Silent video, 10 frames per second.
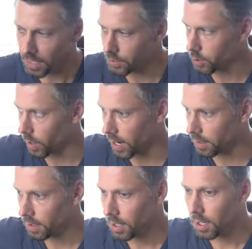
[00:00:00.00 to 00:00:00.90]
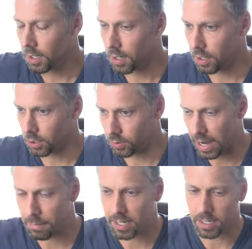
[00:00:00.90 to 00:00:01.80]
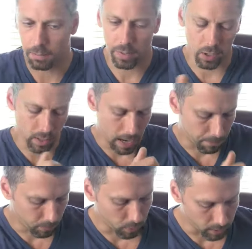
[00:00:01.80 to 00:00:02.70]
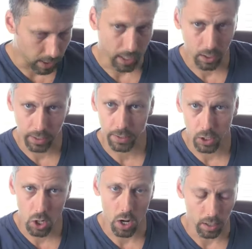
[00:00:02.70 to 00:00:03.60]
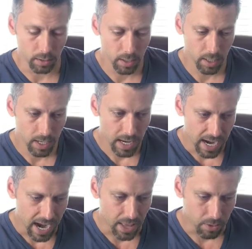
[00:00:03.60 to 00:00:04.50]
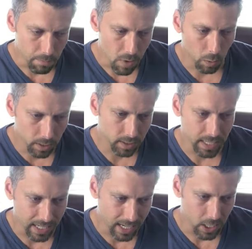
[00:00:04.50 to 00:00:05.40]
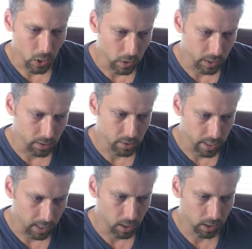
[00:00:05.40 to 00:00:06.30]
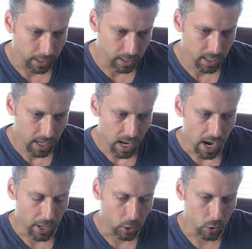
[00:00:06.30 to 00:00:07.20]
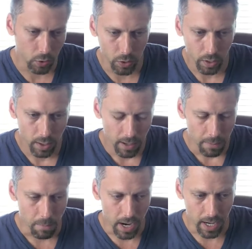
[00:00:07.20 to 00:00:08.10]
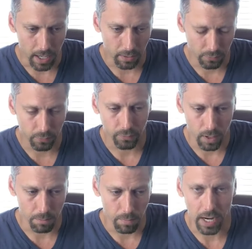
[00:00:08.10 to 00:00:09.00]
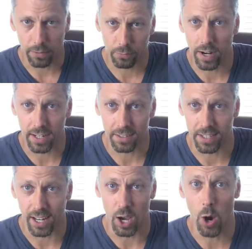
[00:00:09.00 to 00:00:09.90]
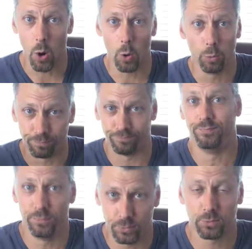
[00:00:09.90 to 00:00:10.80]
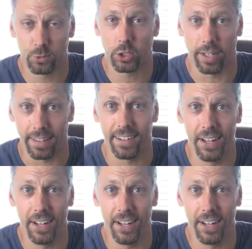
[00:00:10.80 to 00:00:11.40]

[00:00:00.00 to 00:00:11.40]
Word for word: And so I grabbed my seatbelt, I put it, I clicked it on. And the moment that I heard it say click, I heard my my friend say, oh shit,